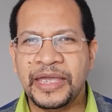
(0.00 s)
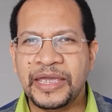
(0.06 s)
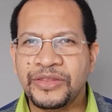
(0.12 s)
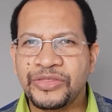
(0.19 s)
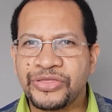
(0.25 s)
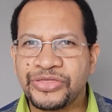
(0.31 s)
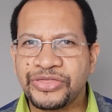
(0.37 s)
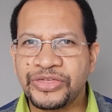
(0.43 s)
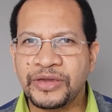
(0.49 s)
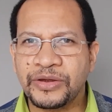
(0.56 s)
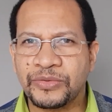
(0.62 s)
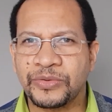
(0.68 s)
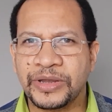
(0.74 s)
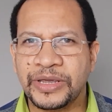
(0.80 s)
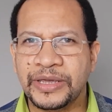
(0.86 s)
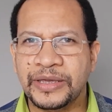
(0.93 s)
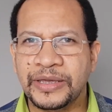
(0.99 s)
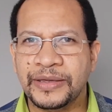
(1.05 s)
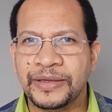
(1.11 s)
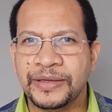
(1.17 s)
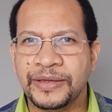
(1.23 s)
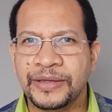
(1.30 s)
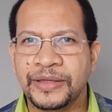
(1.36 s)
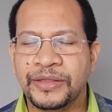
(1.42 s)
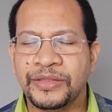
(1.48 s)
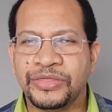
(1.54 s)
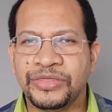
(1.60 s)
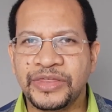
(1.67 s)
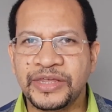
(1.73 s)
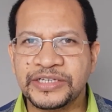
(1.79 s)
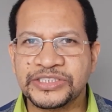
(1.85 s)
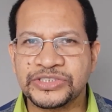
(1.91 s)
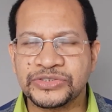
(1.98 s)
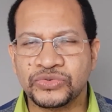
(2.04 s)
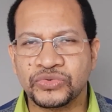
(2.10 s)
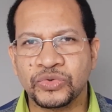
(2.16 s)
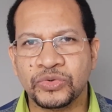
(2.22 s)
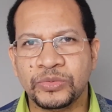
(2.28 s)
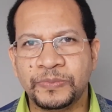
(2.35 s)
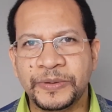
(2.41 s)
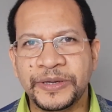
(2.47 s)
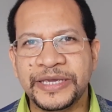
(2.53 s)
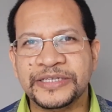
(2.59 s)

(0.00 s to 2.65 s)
In theory, this group